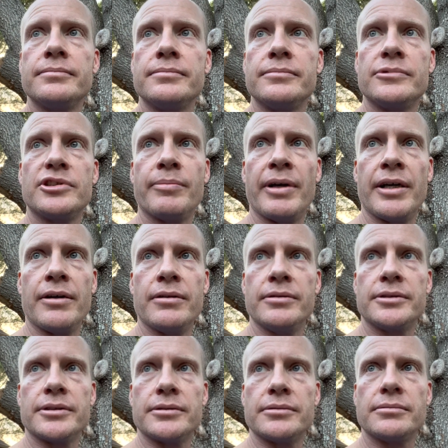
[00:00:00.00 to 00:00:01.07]
tomatoes
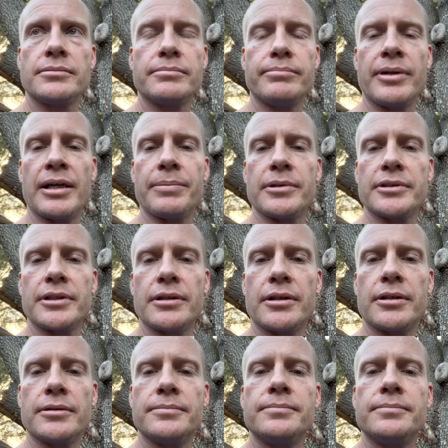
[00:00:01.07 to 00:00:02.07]
and peppers at all.